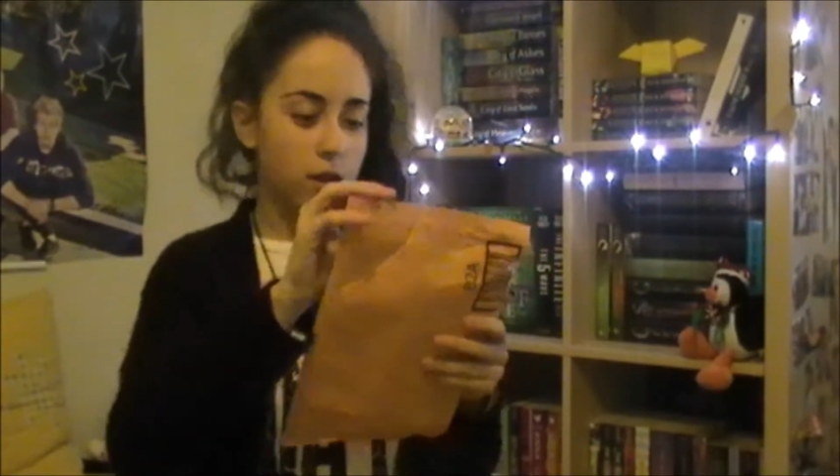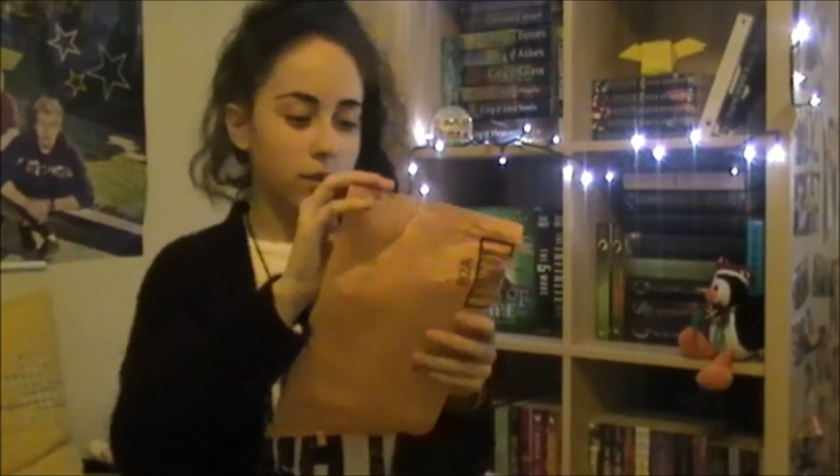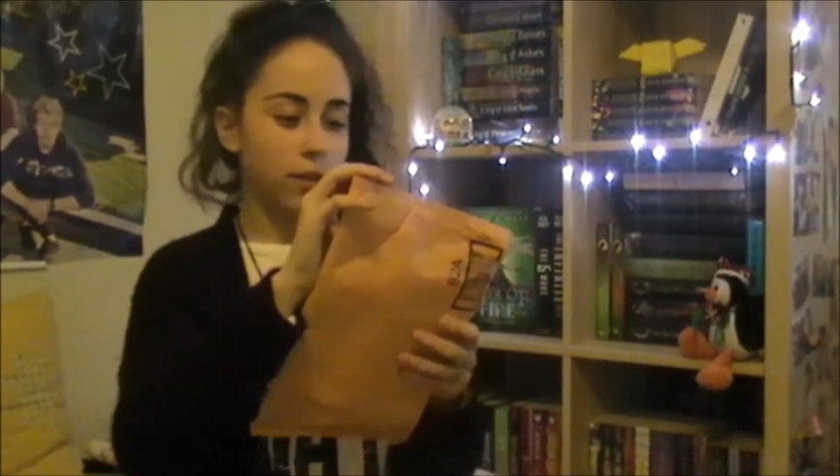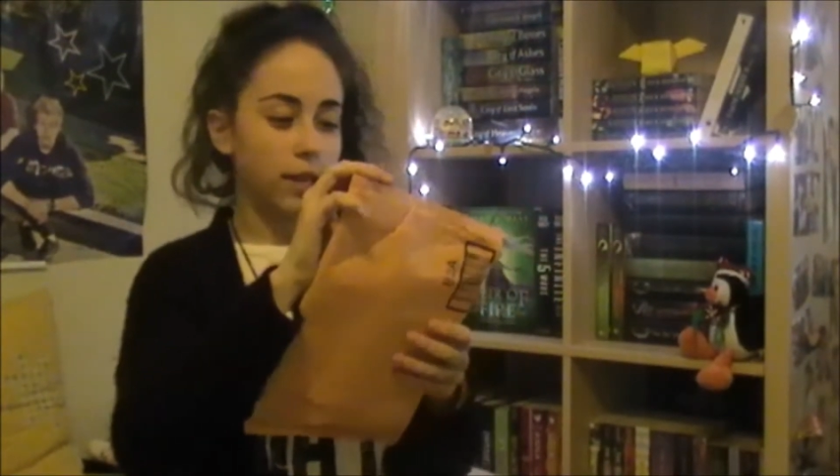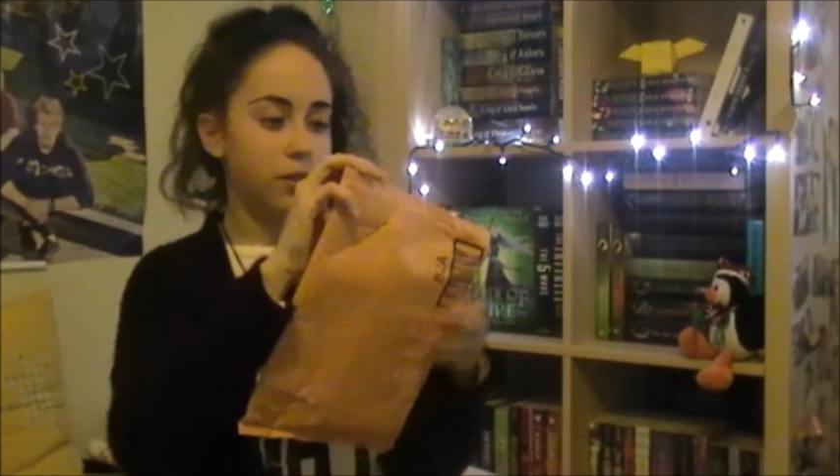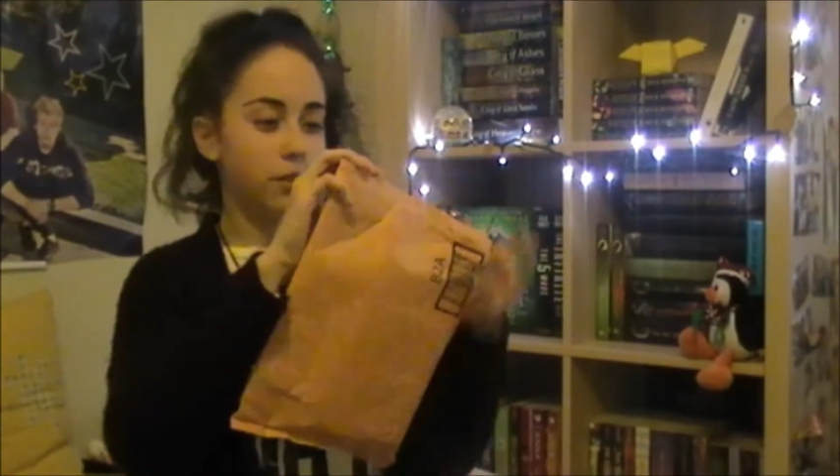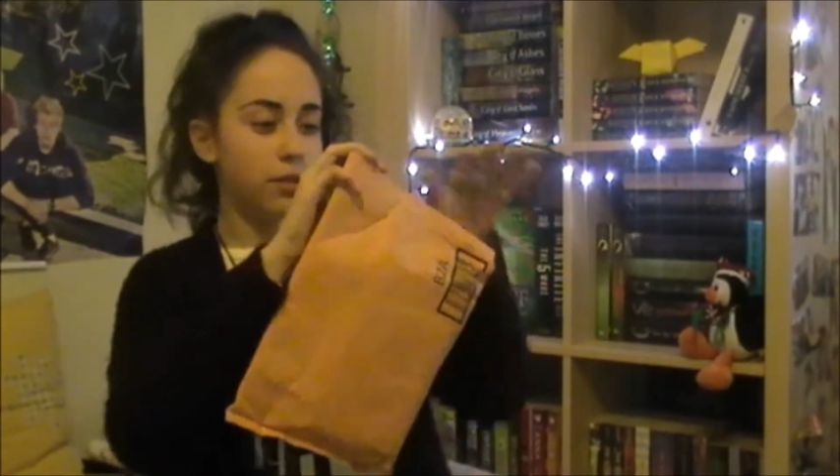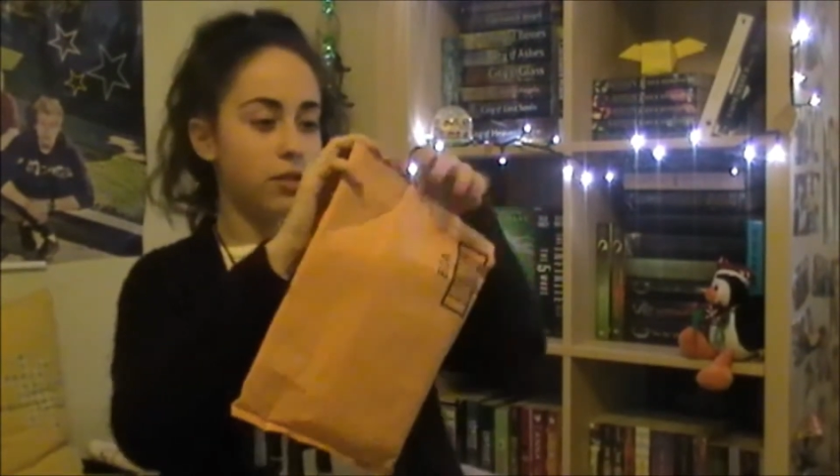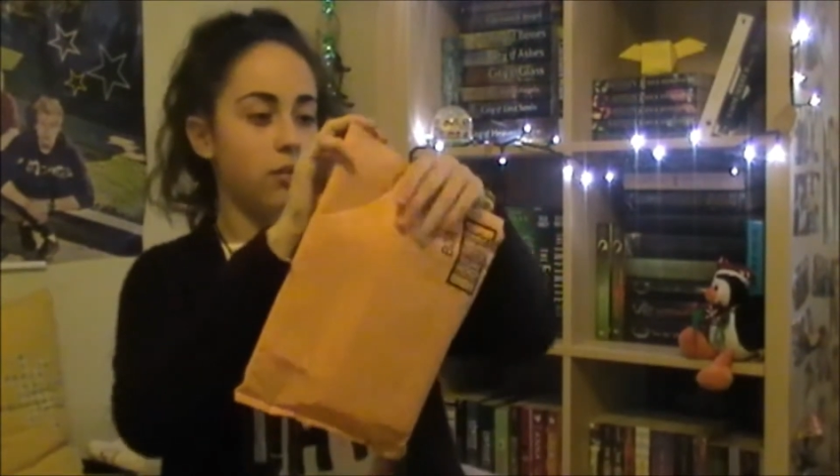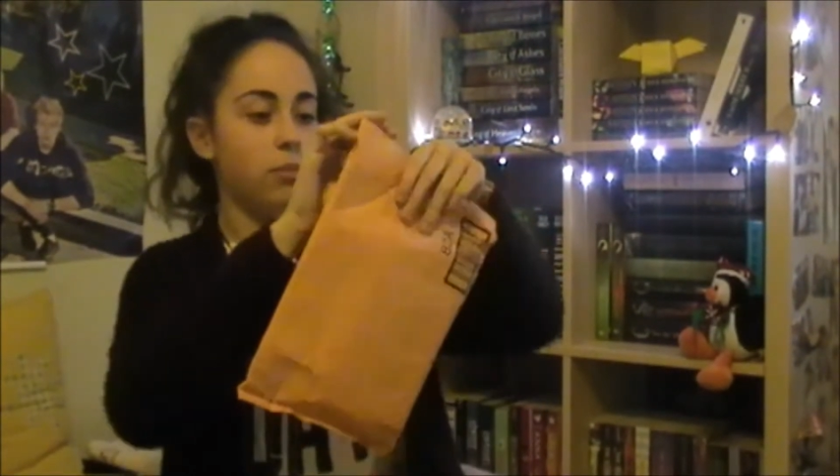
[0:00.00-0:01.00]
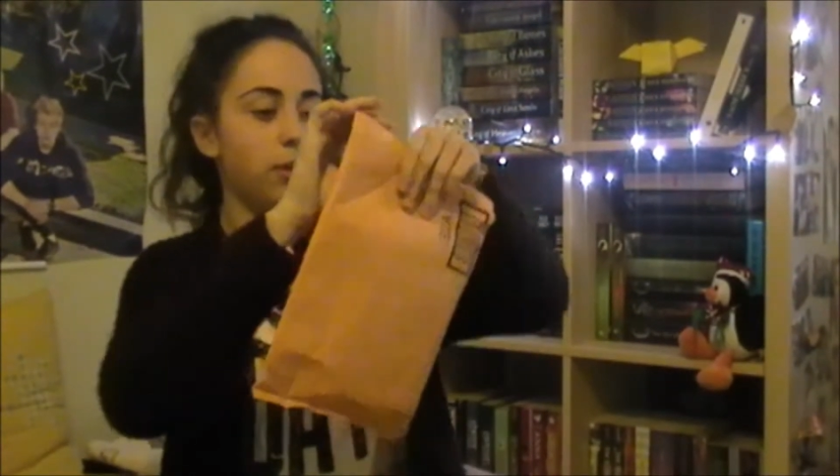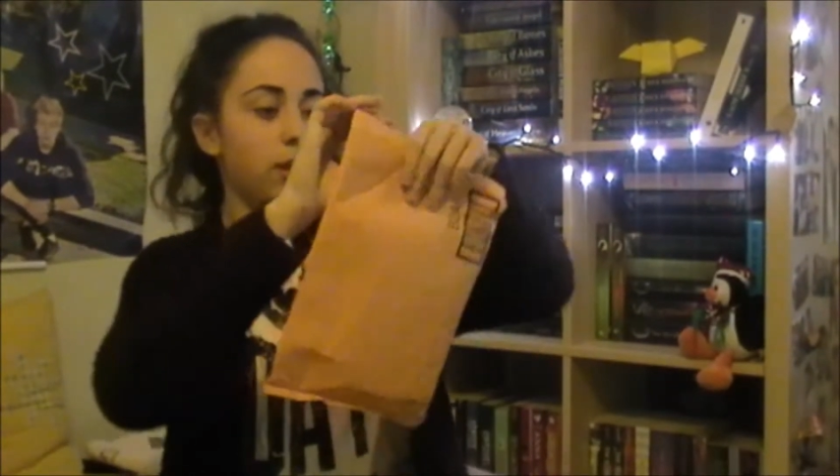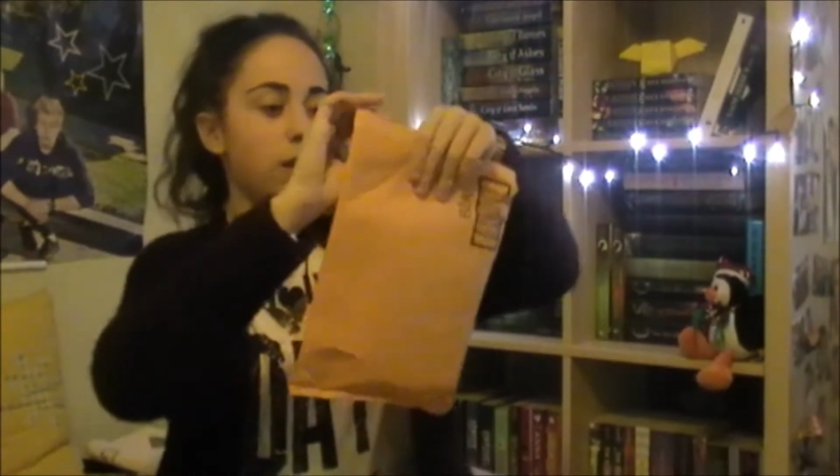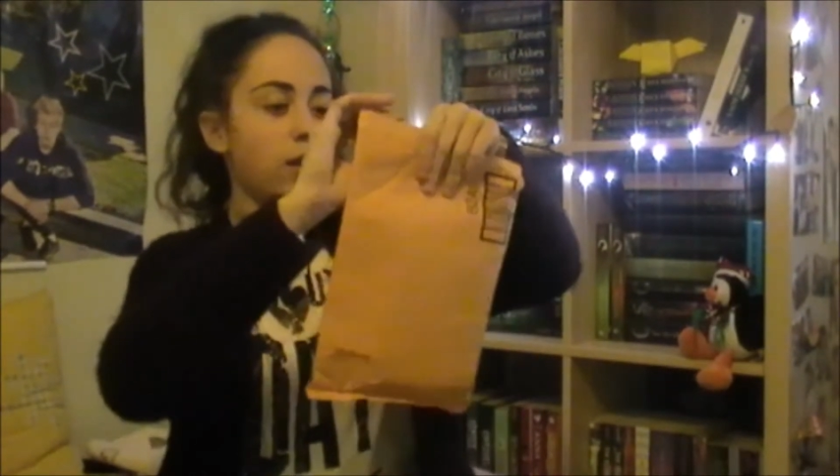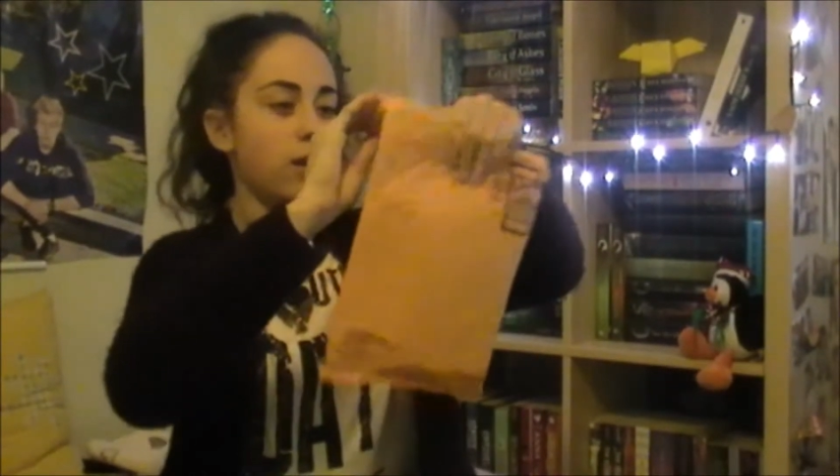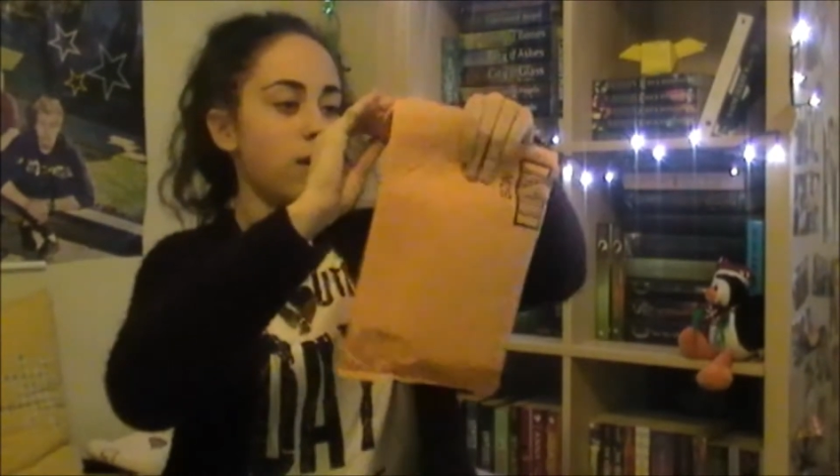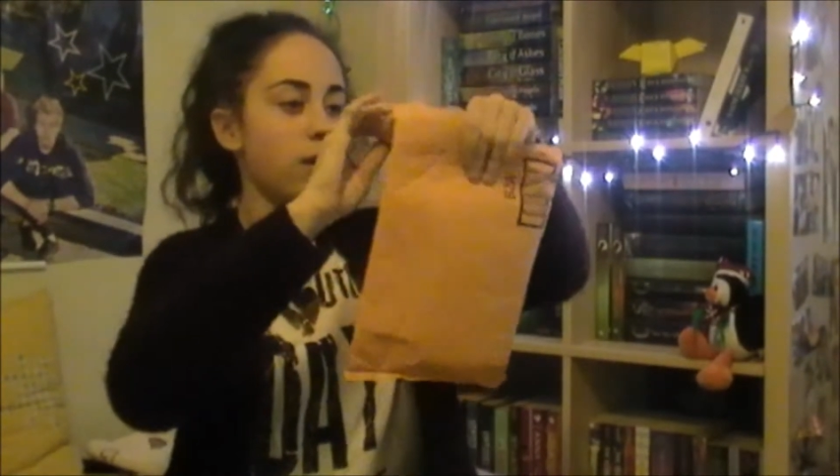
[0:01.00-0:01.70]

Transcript: so let's just open it.